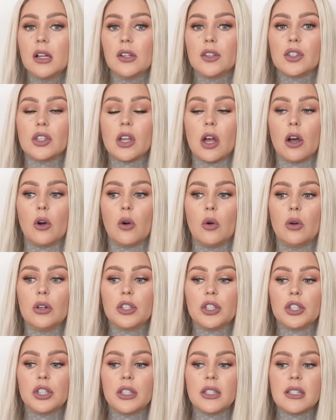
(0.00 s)
So,
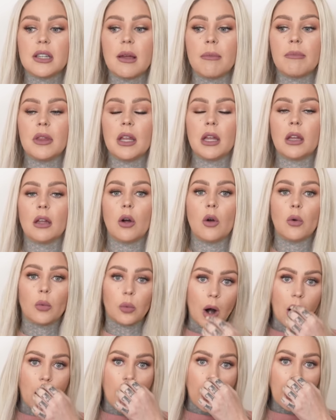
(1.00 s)
should something go
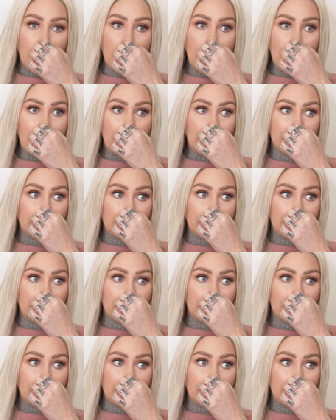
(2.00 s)
wrong,